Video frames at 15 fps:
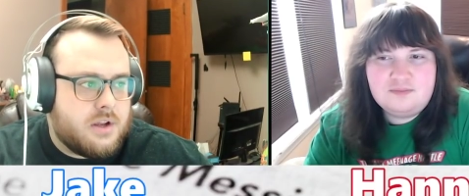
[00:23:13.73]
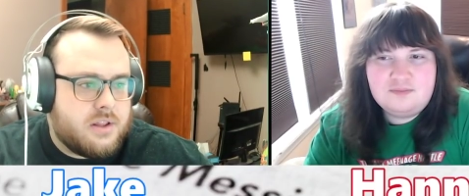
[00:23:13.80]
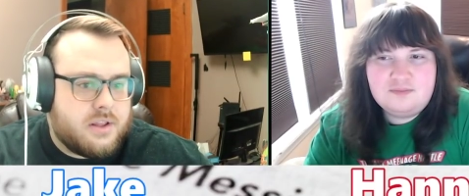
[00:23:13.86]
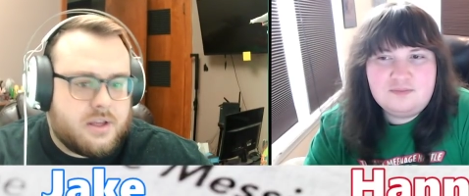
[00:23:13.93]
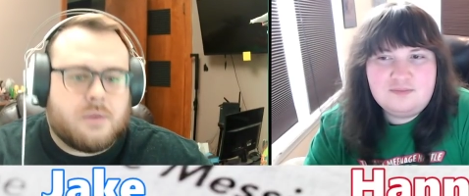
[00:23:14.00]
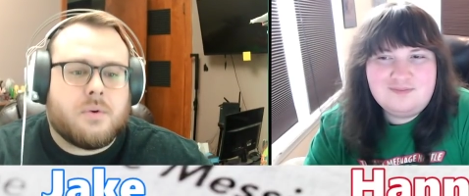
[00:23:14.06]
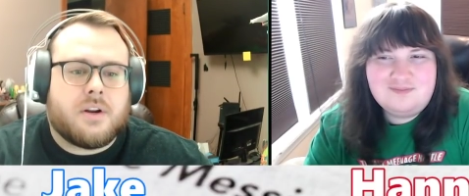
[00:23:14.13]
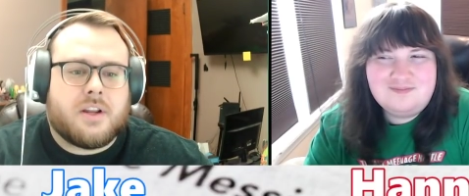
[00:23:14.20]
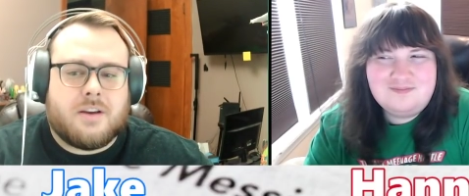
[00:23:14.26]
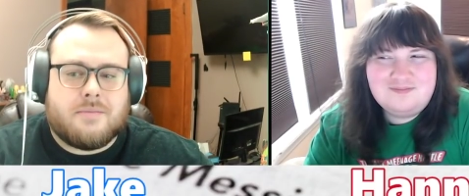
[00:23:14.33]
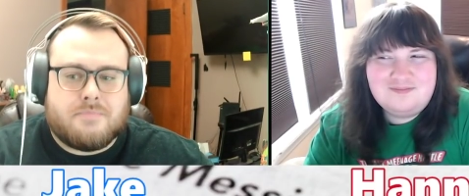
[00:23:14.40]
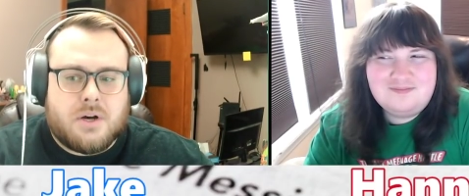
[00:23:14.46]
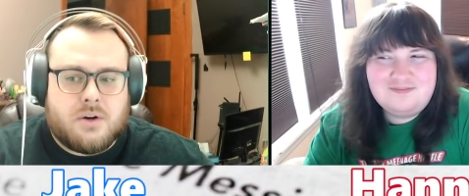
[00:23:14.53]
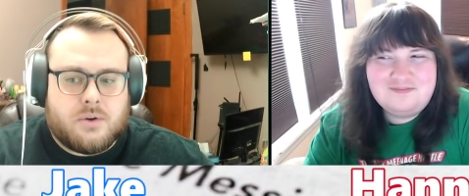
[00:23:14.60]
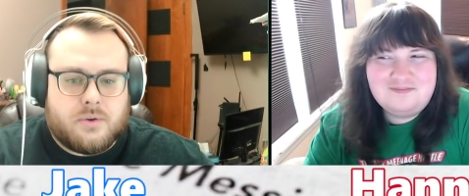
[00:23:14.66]
Speaker 1: They didn't want to get
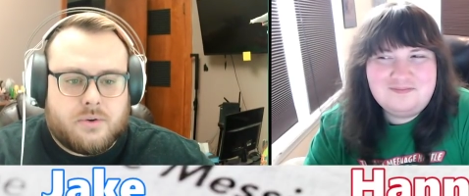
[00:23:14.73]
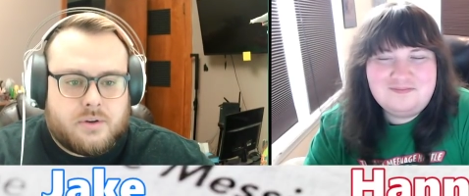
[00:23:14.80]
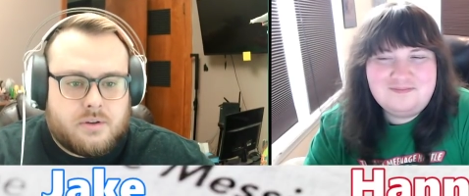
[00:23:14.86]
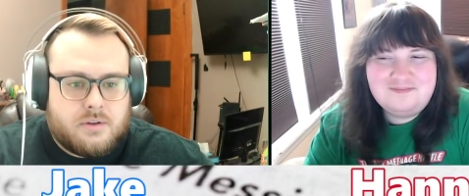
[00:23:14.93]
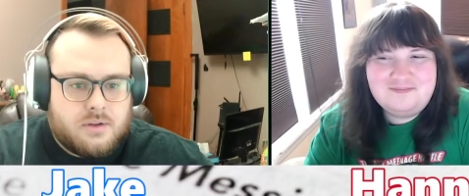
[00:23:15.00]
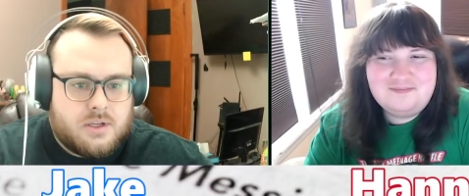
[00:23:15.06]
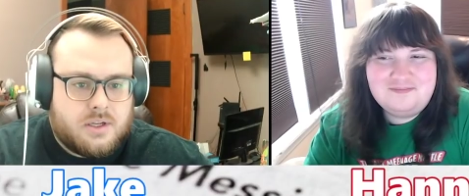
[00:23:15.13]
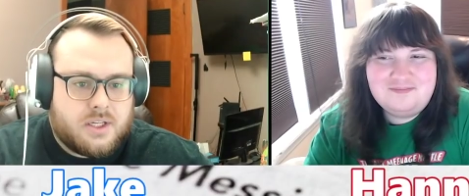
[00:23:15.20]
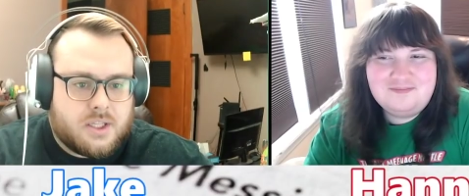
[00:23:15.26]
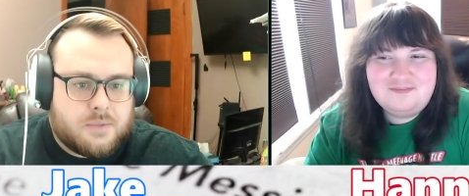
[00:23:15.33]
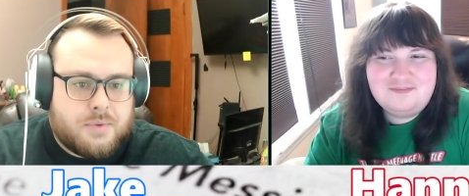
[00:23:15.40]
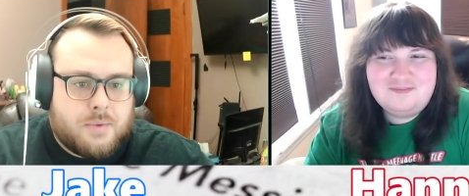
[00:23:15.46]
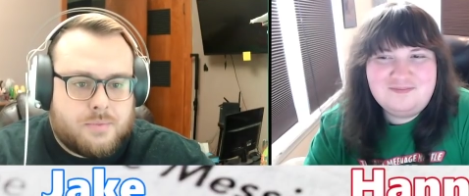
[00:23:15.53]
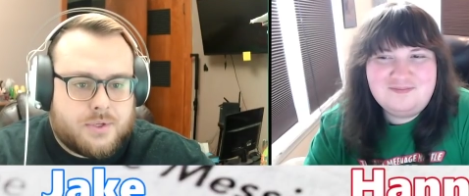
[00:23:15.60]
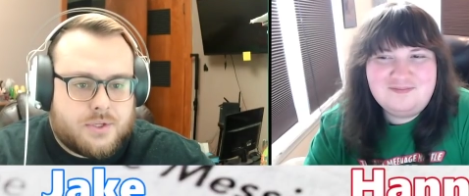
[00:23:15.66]
pwned in the
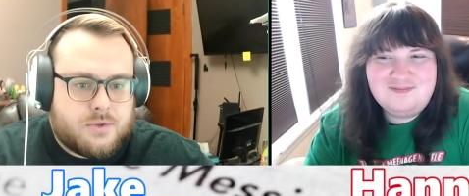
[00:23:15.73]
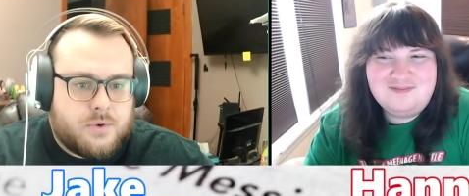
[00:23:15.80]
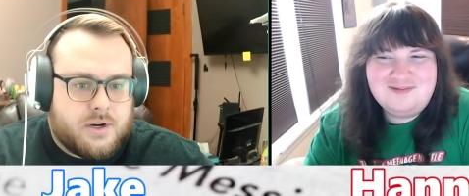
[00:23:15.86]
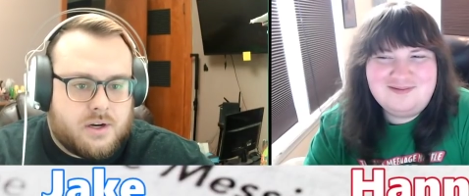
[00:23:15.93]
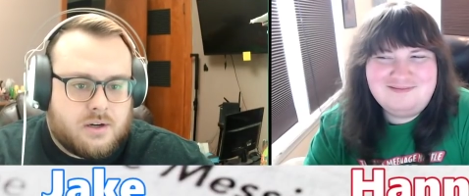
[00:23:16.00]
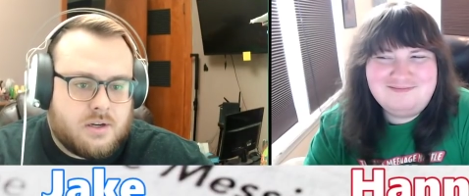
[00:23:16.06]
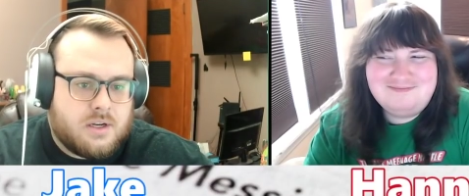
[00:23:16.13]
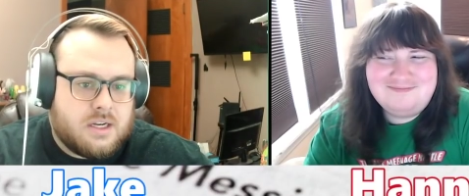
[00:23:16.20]
public square